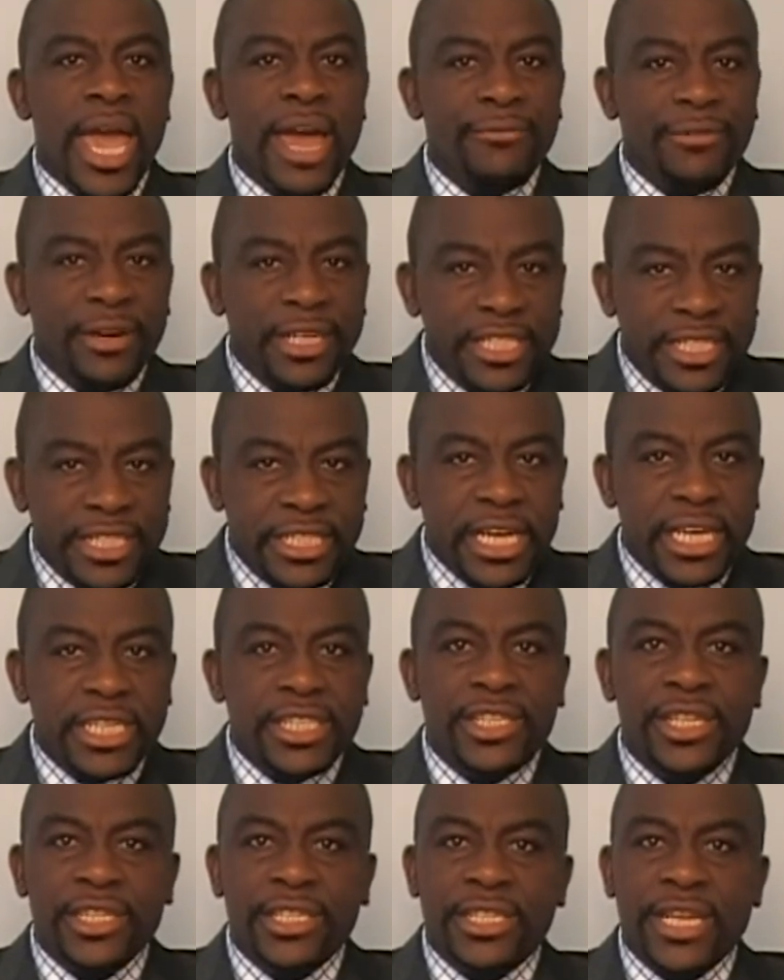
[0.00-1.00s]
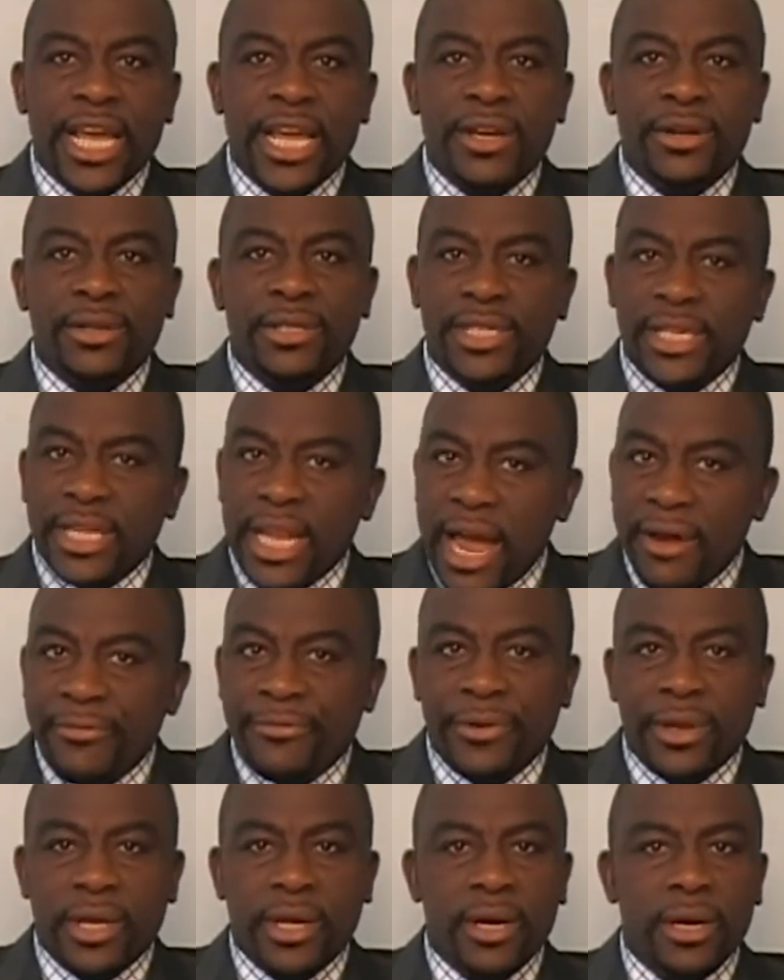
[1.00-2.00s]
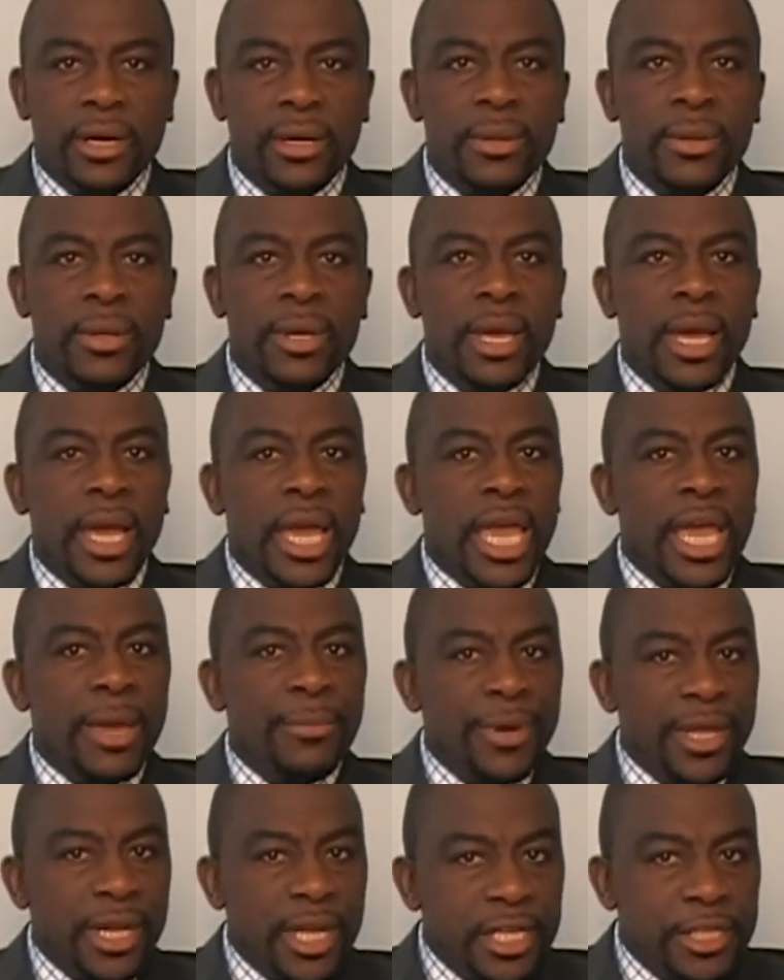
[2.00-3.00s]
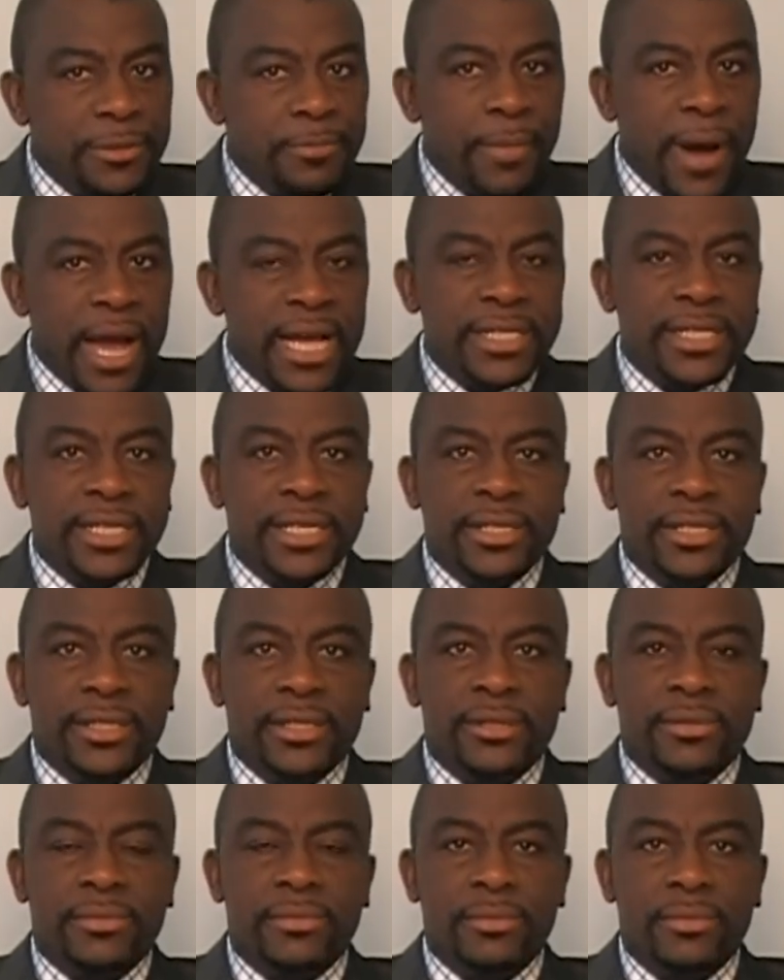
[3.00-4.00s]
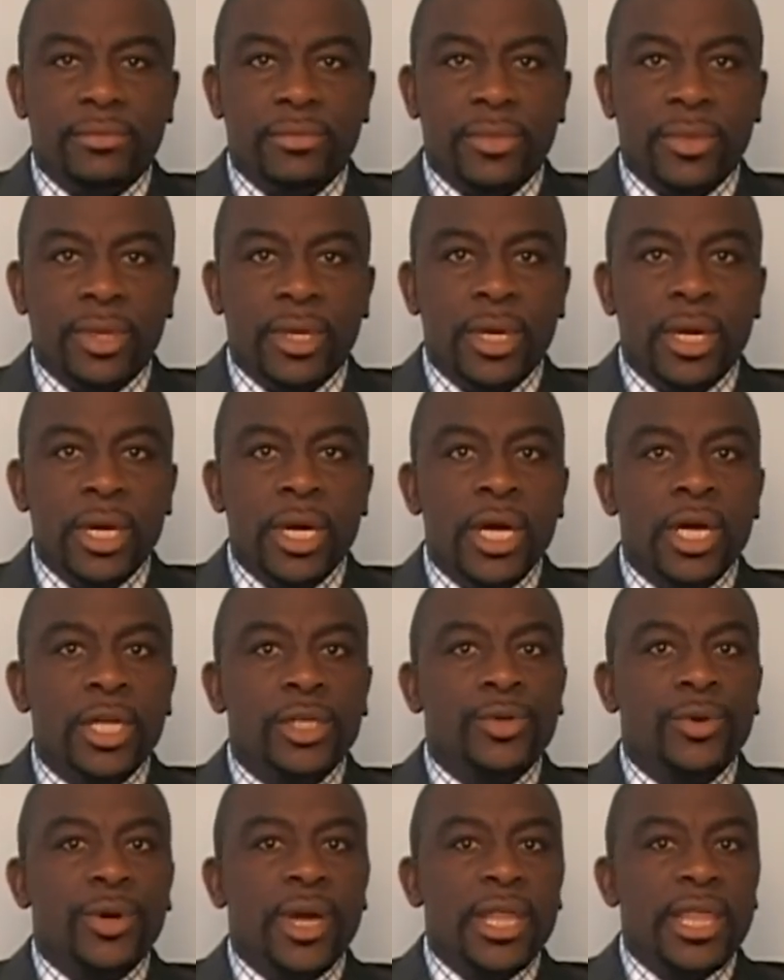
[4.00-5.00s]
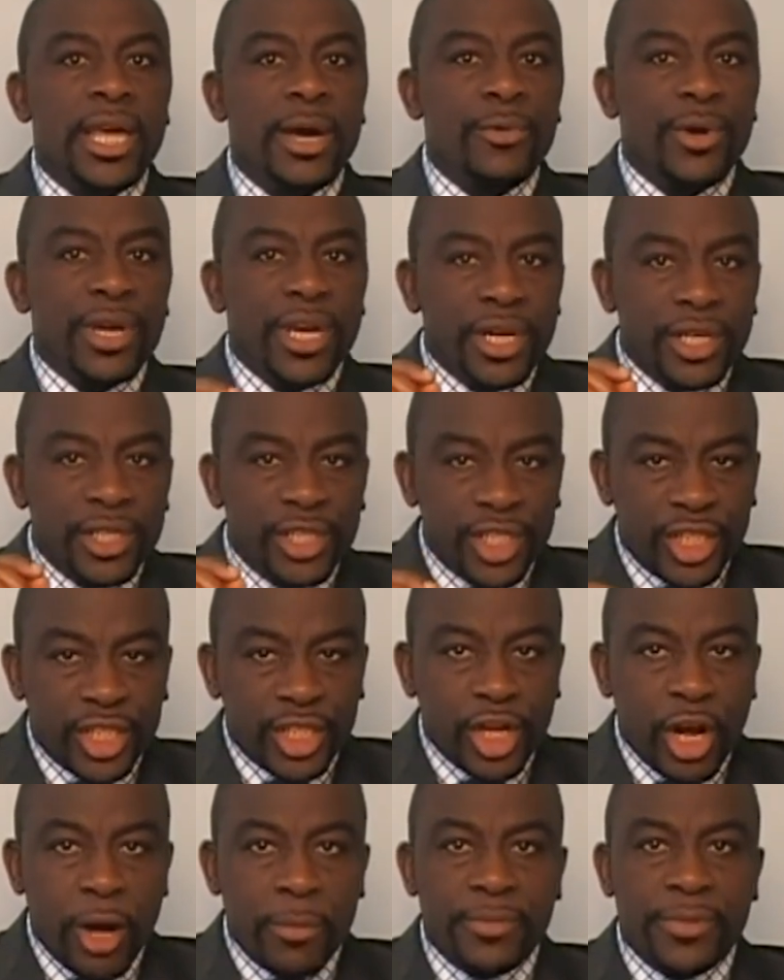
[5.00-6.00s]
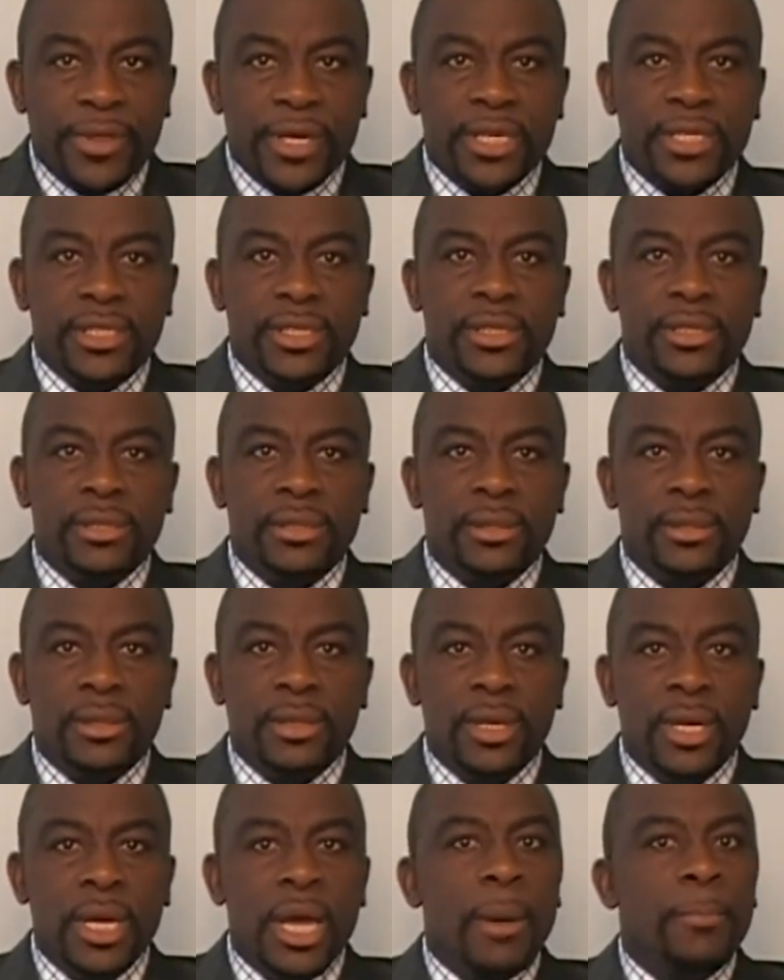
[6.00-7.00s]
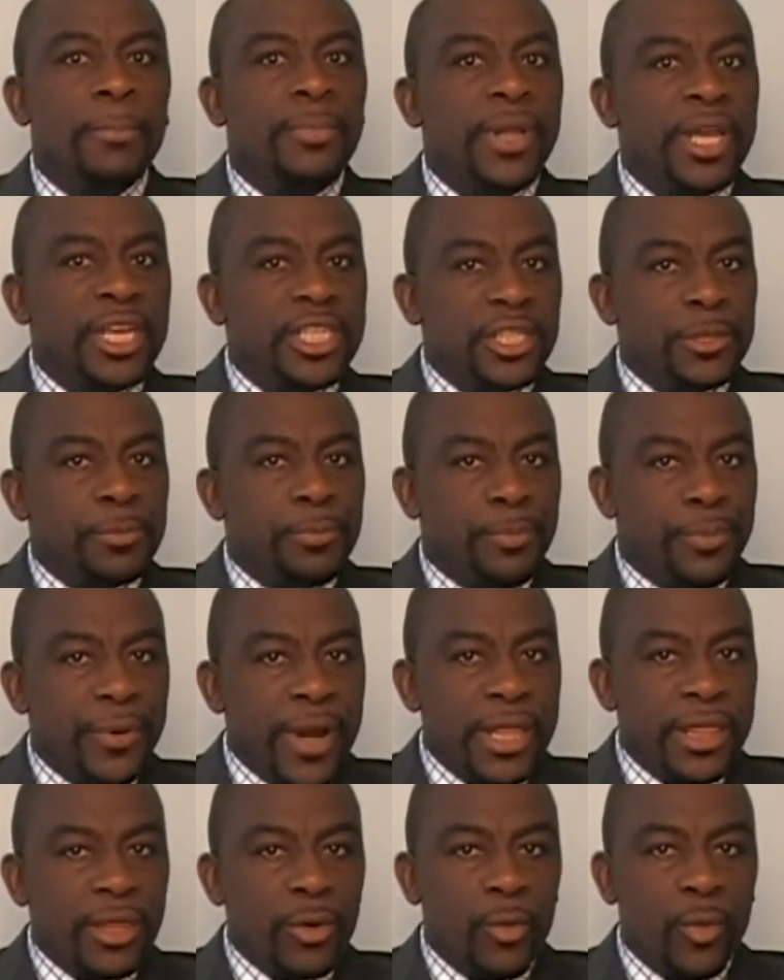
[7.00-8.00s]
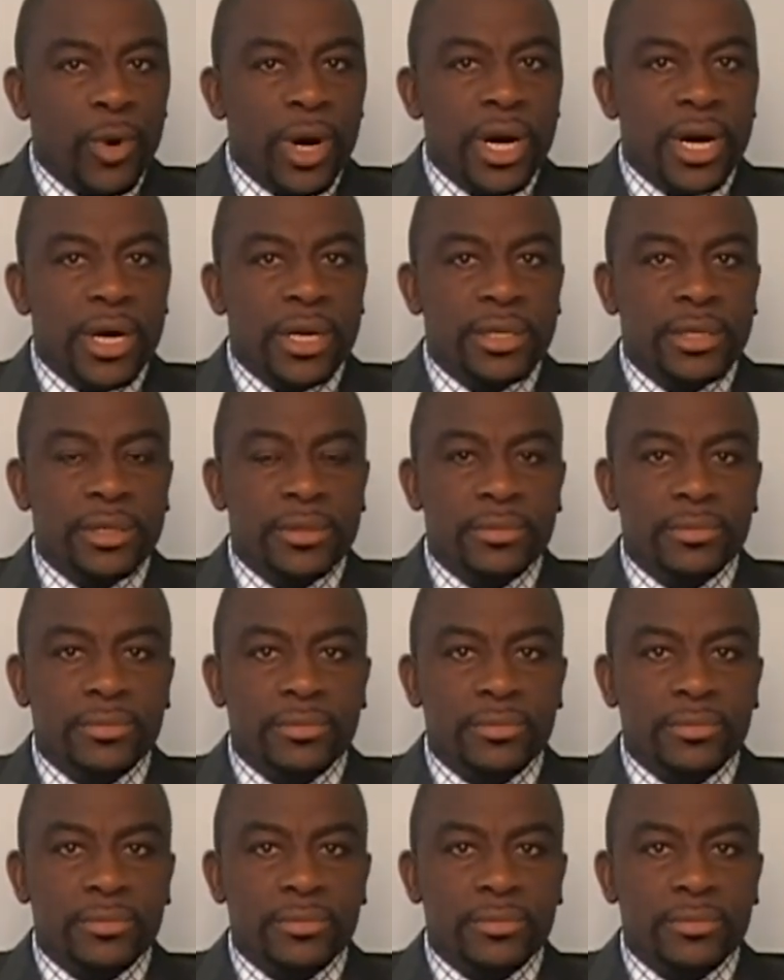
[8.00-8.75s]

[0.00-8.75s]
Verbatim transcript: Every sixty seconds in Africa, a minute passes. Together we can stop this. Please spread the word.